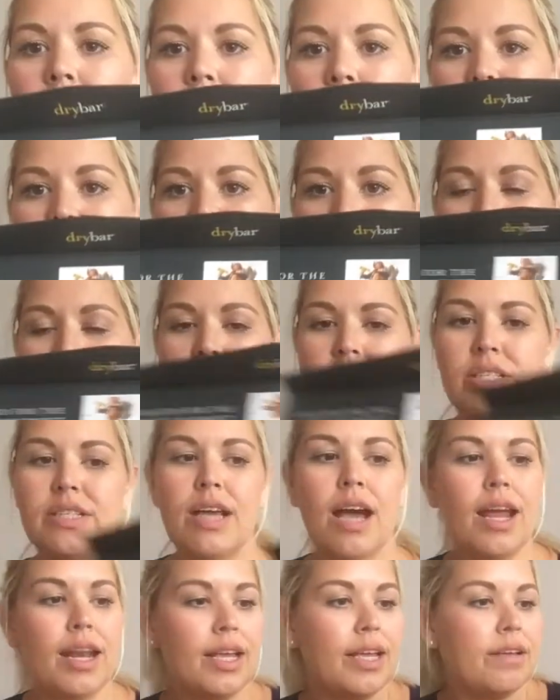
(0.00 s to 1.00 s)
And then it just
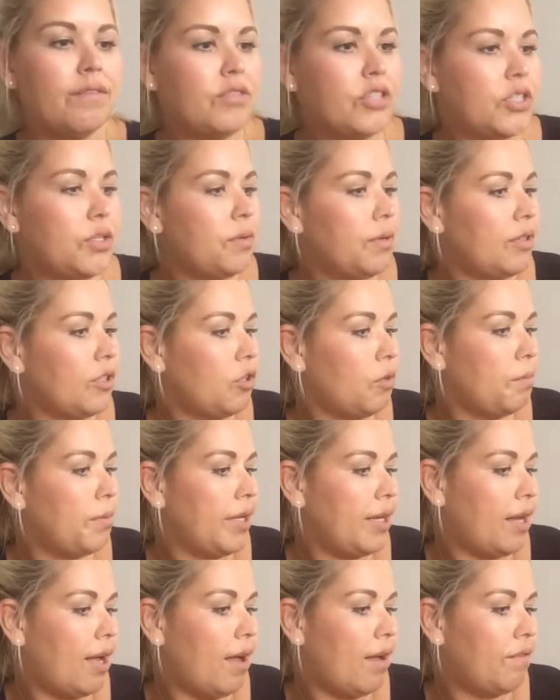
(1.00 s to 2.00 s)
kind of gives you a little
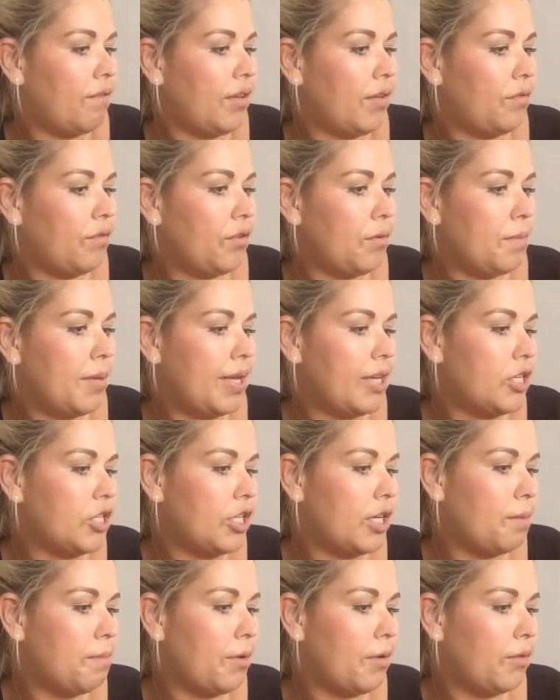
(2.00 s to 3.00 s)
bit of
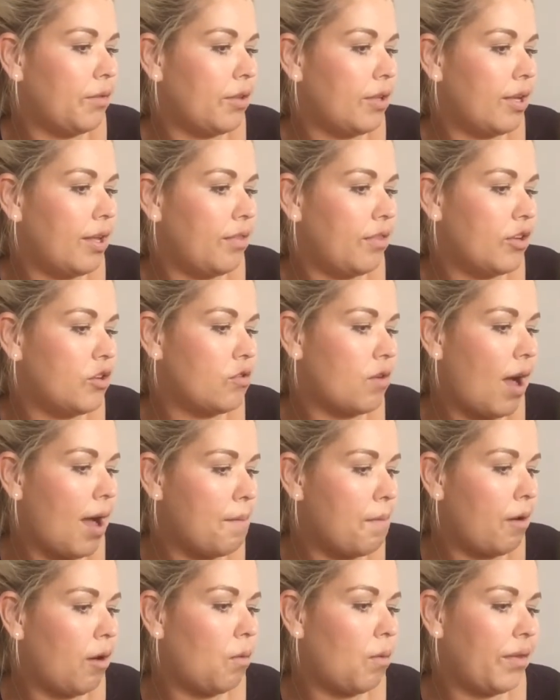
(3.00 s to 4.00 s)
information about the dry
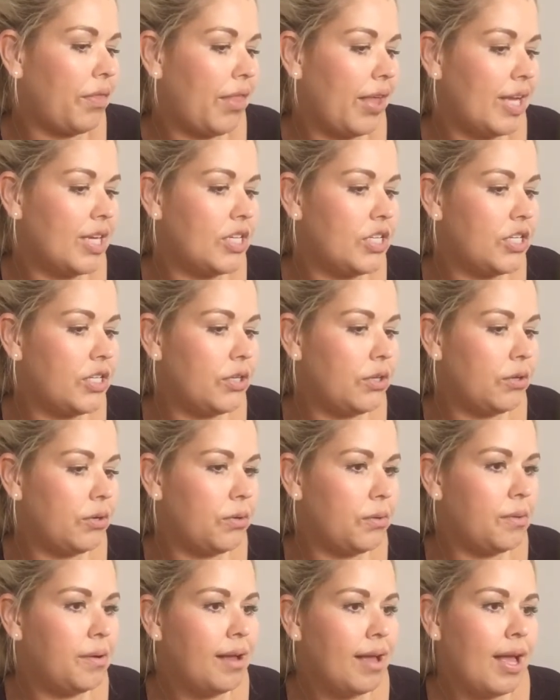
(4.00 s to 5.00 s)
bar, what they
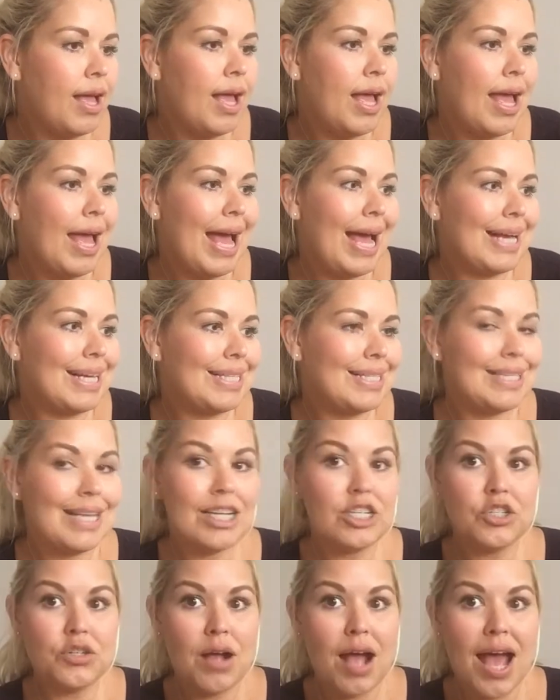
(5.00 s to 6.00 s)
do,
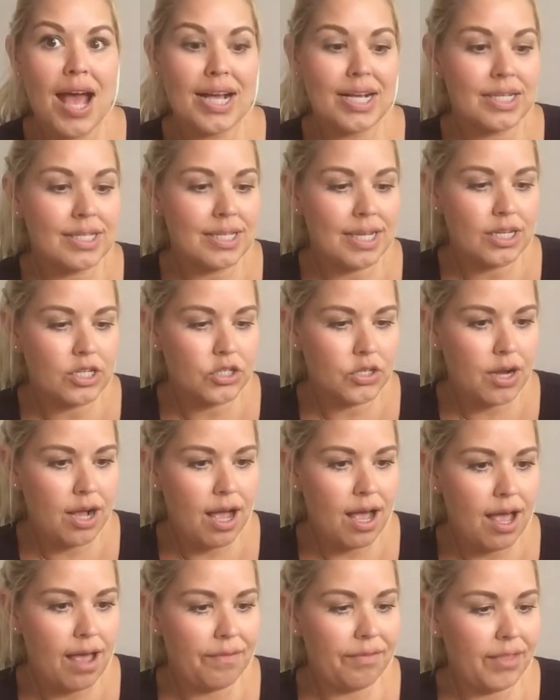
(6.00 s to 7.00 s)
etc.,
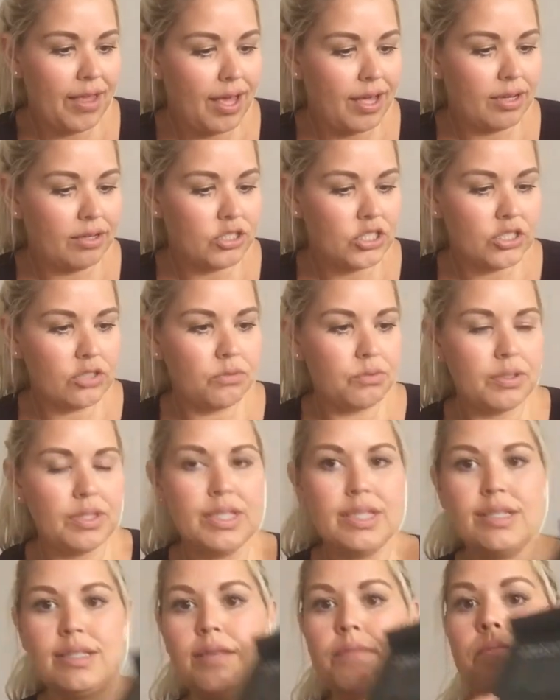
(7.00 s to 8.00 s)
etc. And then just
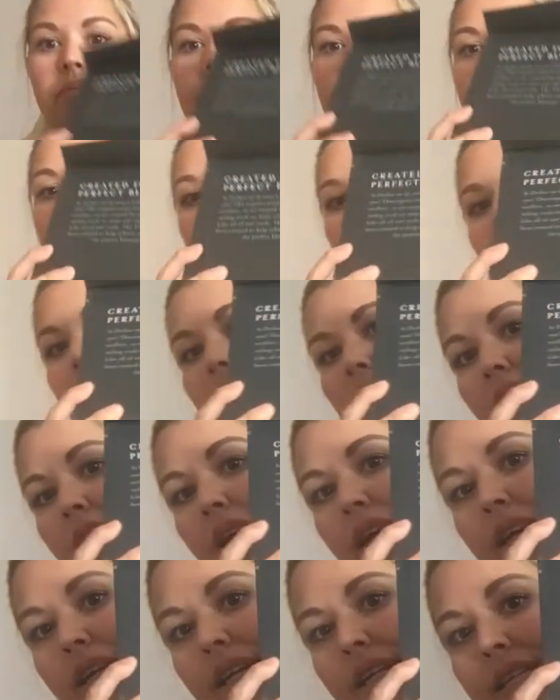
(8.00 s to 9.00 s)
really simply in
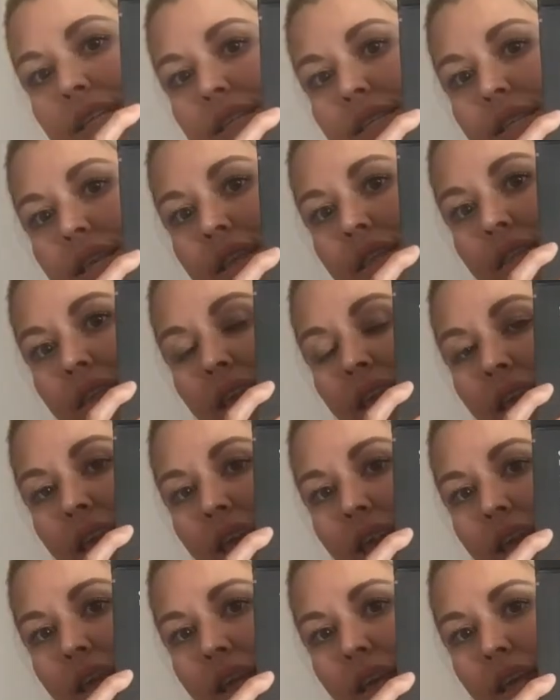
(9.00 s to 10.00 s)
here is
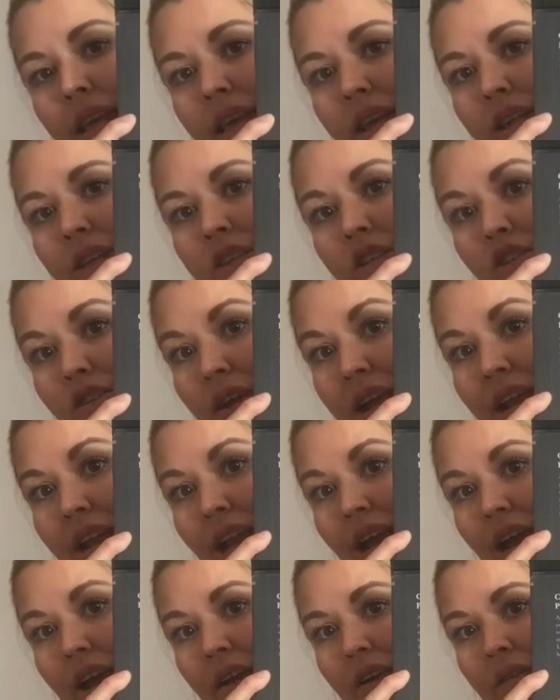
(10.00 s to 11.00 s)
the
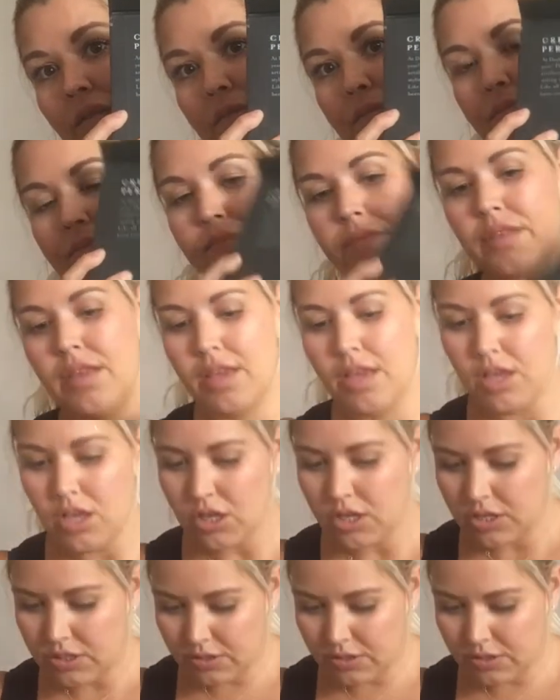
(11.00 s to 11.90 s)
straightening iron.